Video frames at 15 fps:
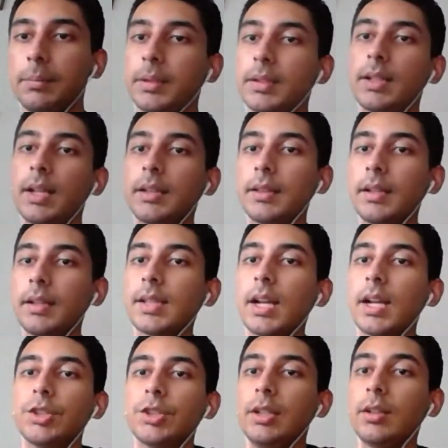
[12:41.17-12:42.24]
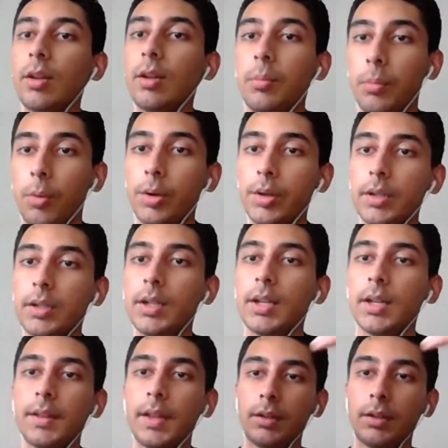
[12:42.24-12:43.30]
but like there's actually a lot more
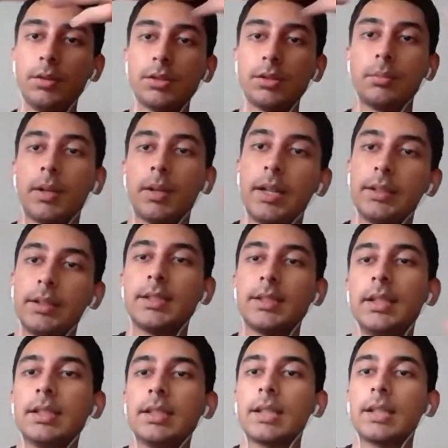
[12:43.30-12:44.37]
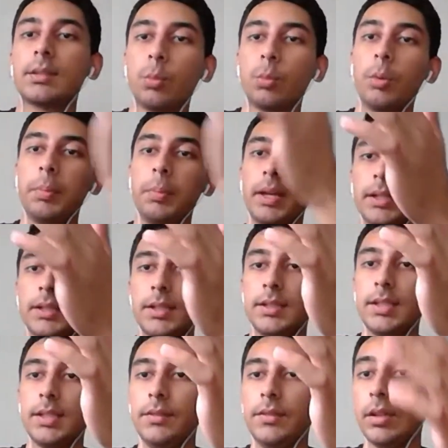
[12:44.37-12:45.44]
that goes on behind the scenes that won't make it to
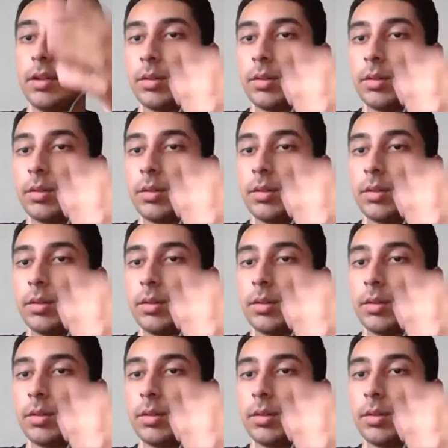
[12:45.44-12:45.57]
TV,